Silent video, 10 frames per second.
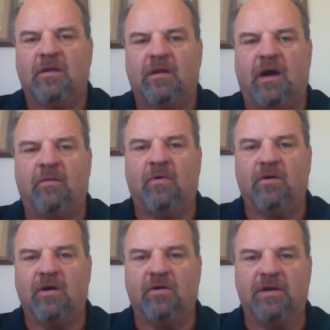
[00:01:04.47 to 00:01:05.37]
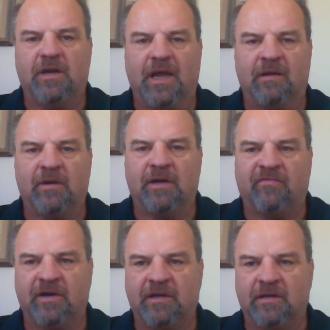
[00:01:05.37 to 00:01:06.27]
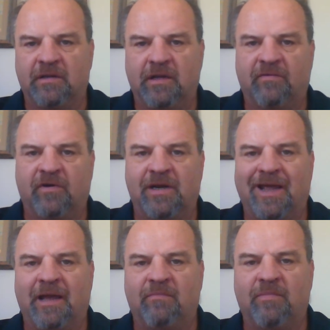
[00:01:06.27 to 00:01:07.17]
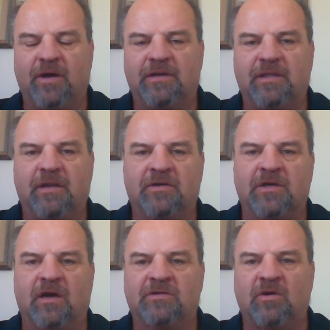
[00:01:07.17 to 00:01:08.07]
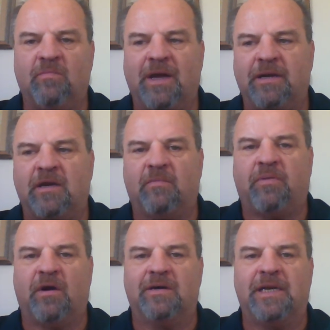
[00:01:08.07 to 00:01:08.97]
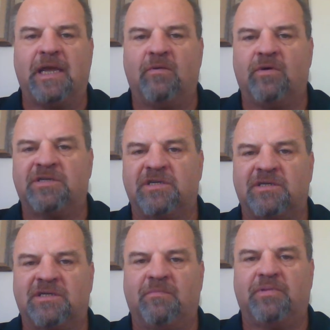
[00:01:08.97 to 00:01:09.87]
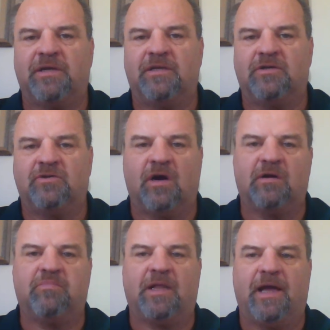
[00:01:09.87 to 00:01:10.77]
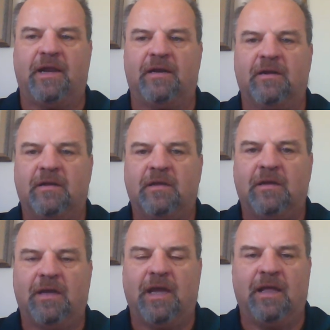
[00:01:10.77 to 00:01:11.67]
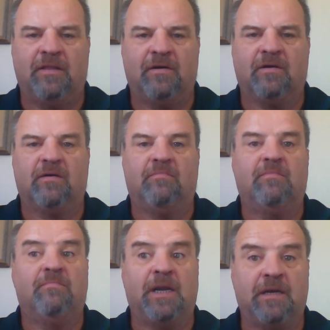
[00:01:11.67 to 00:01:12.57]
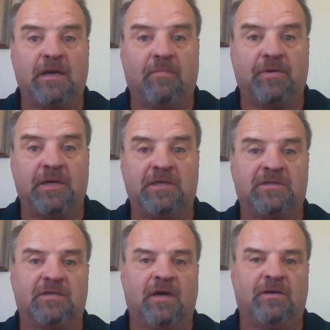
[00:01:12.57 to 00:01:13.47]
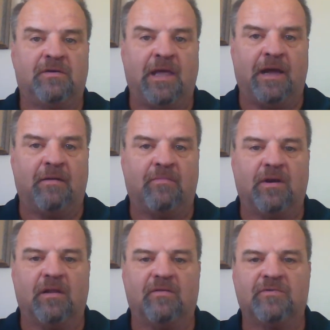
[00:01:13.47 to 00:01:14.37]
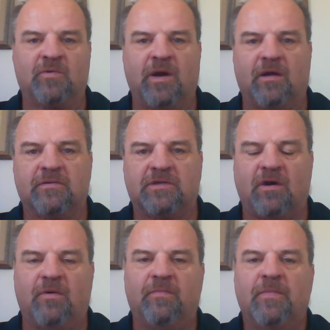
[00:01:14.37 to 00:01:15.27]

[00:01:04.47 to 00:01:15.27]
I won't go into naming every name, but there's also Medicare Part D, which is simply the drug plan, and there are many companies under that umbrella as well. So